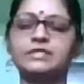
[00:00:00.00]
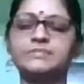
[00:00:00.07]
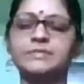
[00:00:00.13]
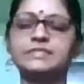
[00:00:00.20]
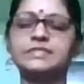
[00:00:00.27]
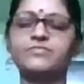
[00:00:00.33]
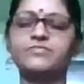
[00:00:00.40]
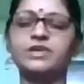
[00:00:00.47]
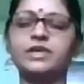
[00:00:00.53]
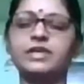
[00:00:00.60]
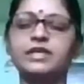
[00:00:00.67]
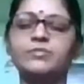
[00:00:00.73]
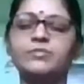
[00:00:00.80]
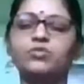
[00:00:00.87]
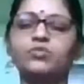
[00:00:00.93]

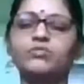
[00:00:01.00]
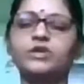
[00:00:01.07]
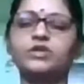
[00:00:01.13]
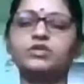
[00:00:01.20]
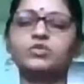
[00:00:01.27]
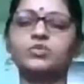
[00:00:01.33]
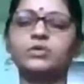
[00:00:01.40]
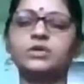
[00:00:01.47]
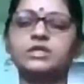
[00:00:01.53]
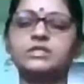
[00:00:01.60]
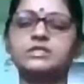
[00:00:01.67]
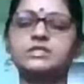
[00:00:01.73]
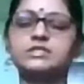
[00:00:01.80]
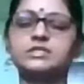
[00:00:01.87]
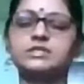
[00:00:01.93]
specifically moving
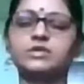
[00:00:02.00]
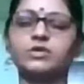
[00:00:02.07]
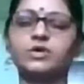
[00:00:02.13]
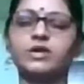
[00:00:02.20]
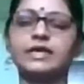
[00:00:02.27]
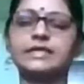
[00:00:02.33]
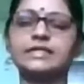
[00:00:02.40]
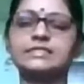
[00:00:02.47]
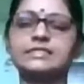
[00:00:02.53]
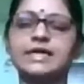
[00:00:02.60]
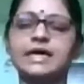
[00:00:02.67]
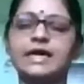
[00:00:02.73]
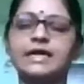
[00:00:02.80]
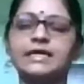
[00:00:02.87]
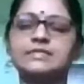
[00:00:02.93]
towards your
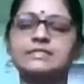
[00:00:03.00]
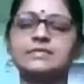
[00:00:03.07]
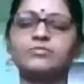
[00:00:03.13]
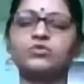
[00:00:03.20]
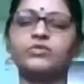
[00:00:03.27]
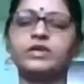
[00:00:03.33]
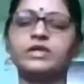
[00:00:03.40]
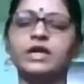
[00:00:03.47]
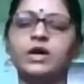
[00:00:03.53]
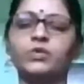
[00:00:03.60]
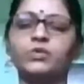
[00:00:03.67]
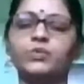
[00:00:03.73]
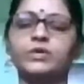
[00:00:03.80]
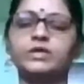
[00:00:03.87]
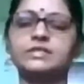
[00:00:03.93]
intestines and moving
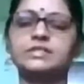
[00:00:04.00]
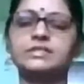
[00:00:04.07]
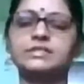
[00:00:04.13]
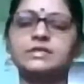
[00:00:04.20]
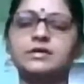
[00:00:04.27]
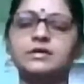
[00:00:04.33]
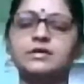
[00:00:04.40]
downwards.